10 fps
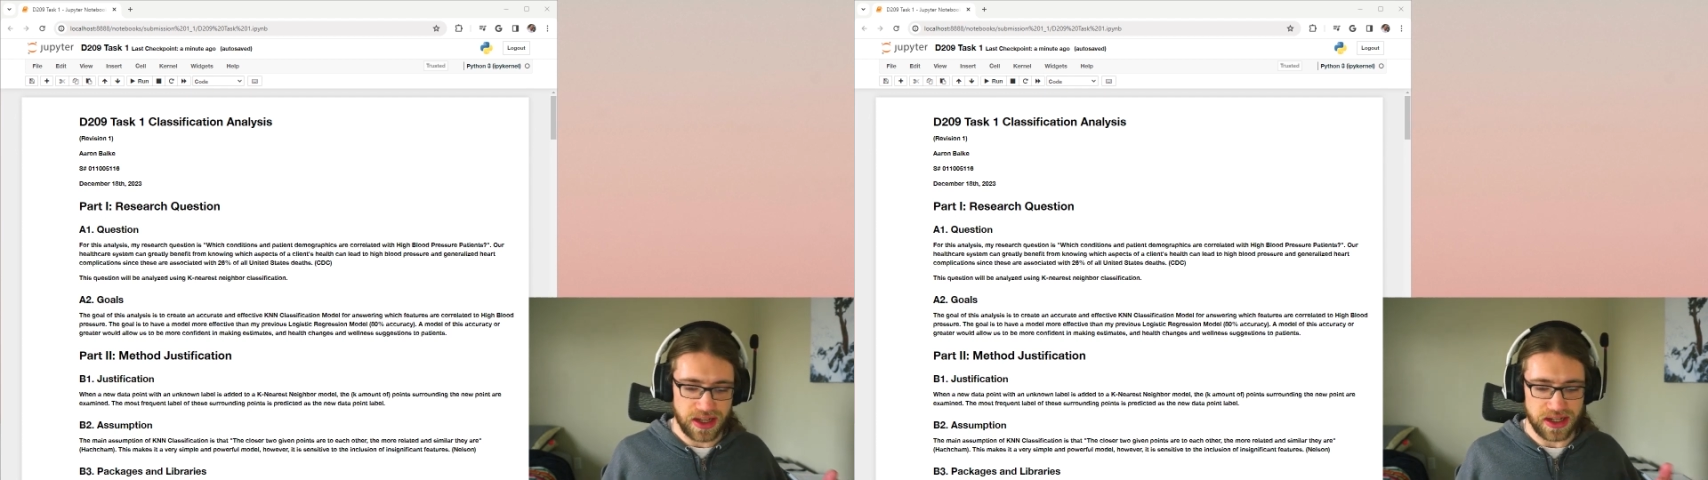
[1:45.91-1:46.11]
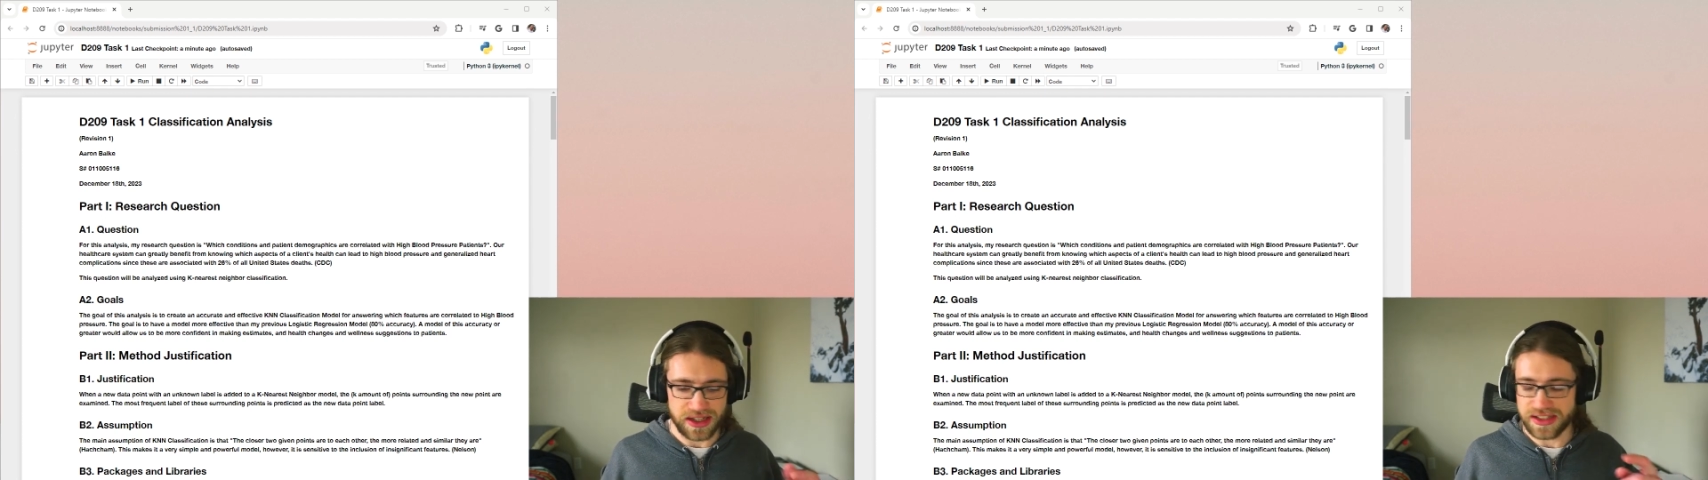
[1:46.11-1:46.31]

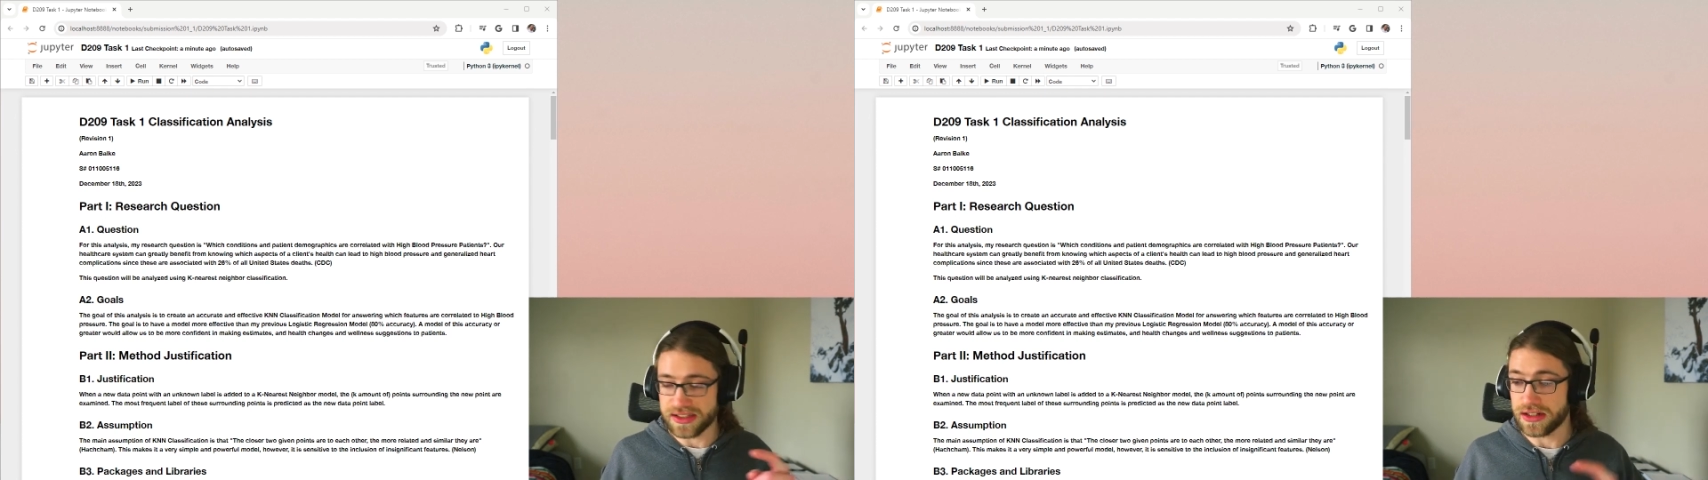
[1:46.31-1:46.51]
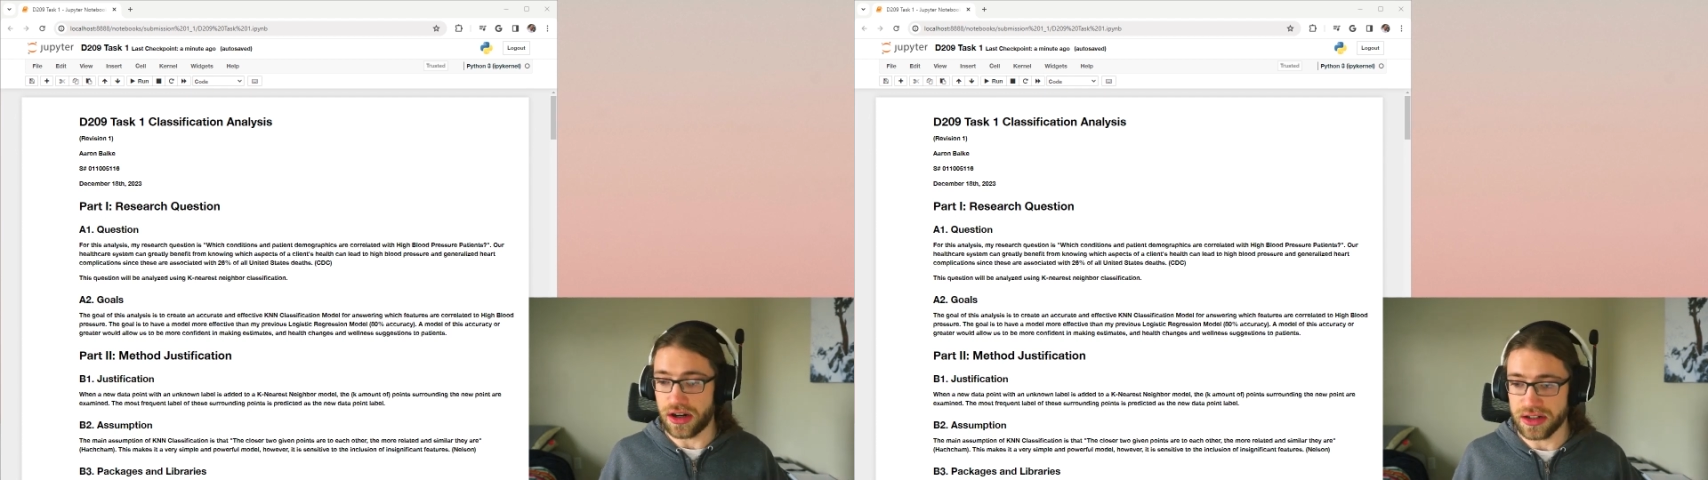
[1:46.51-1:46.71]
is
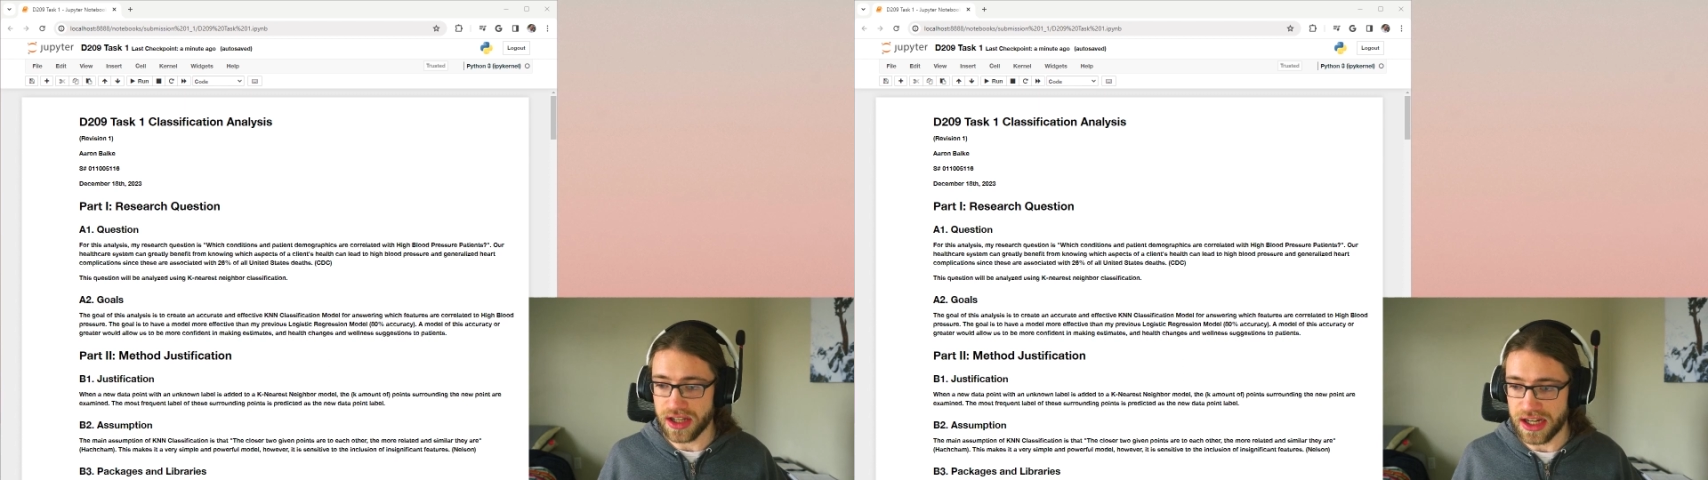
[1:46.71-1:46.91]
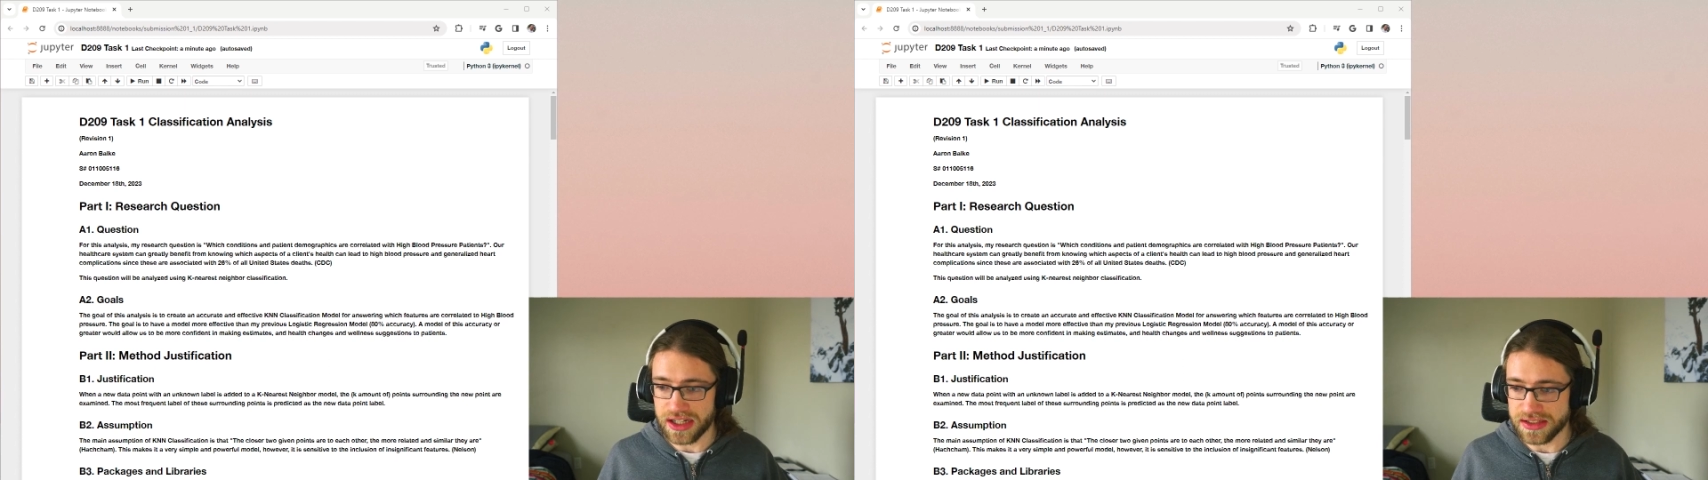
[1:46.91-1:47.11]
an
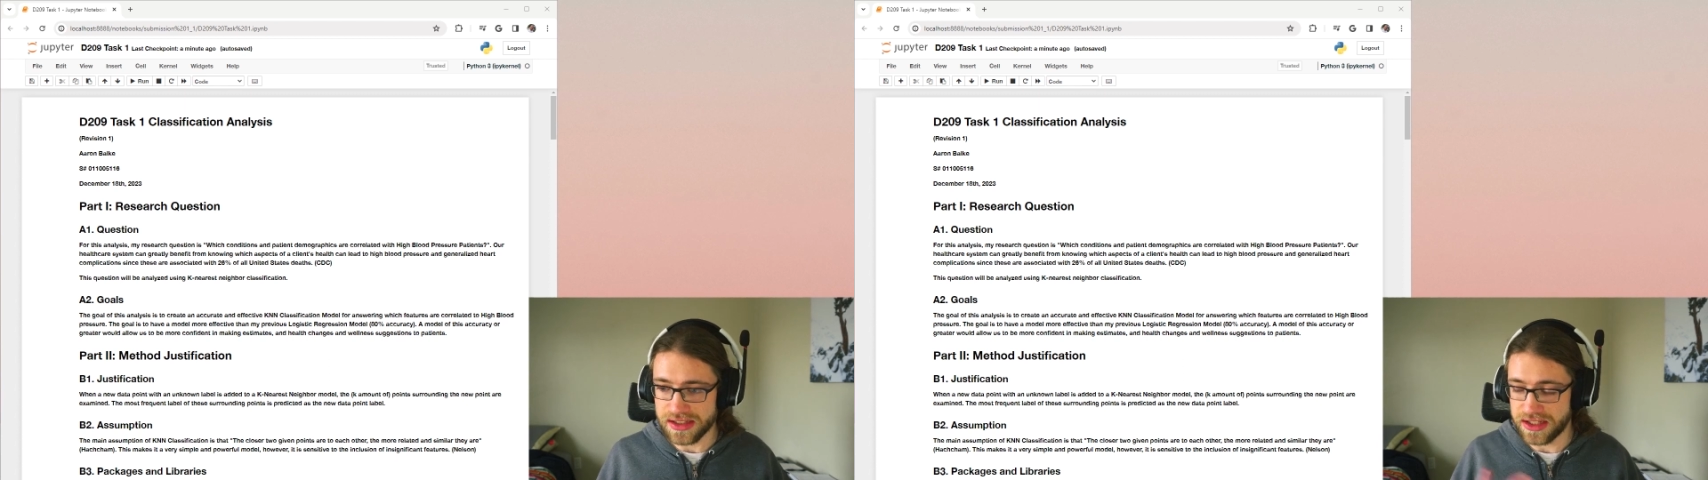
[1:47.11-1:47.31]
all-cause.